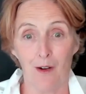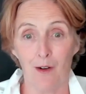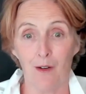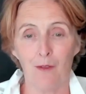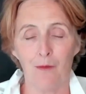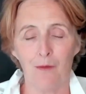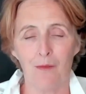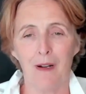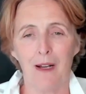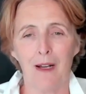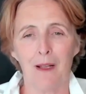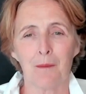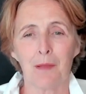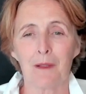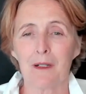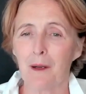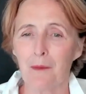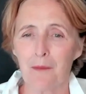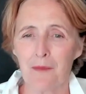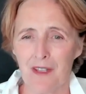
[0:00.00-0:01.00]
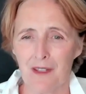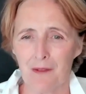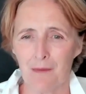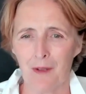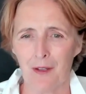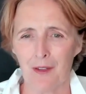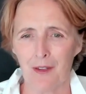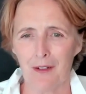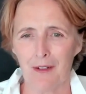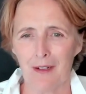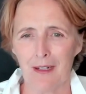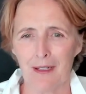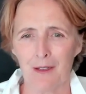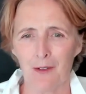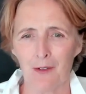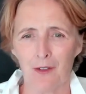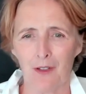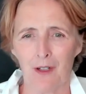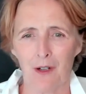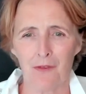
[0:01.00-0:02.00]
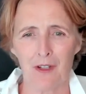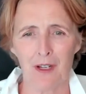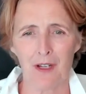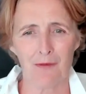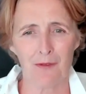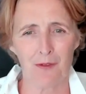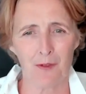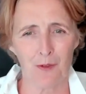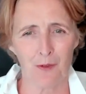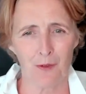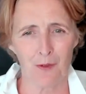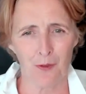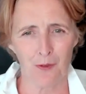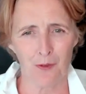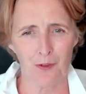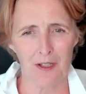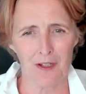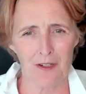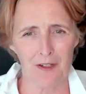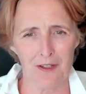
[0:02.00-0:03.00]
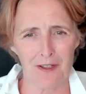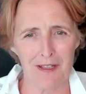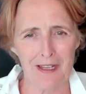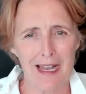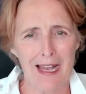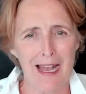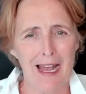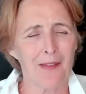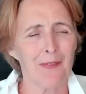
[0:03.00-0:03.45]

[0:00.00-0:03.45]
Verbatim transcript: home and becomes his mother and looks after him for all those years.